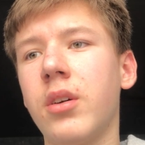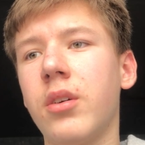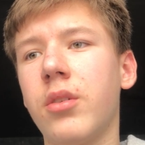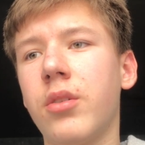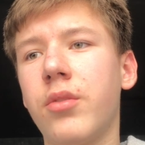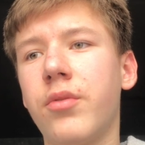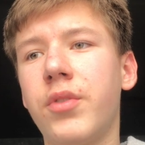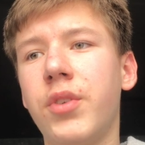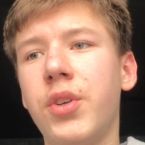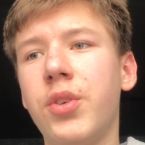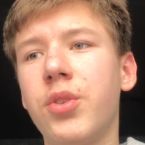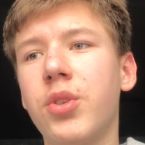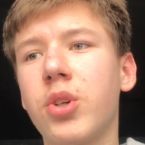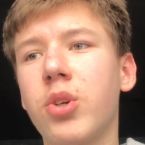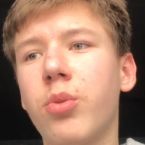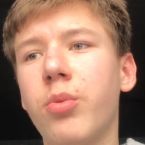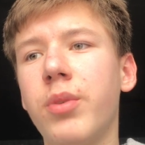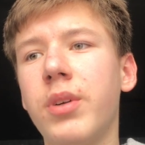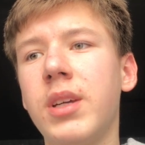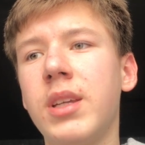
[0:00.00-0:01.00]
of
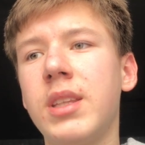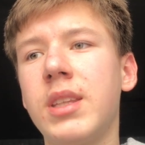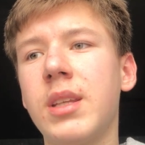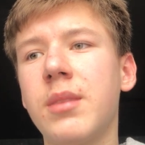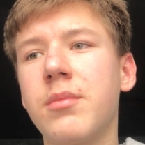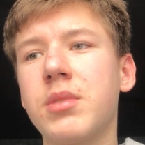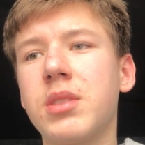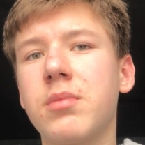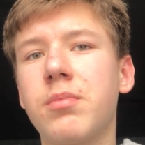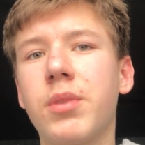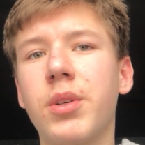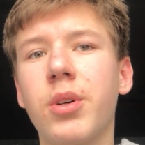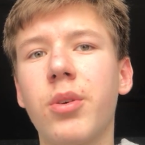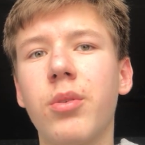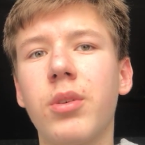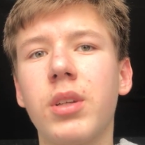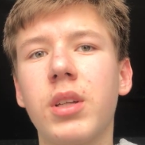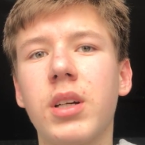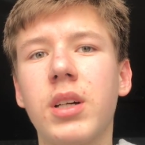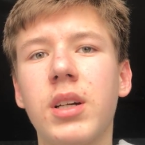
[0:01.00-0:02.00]
unique names
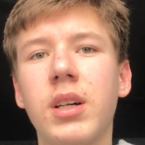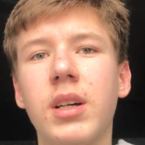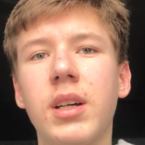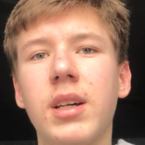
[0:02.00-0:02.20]
growing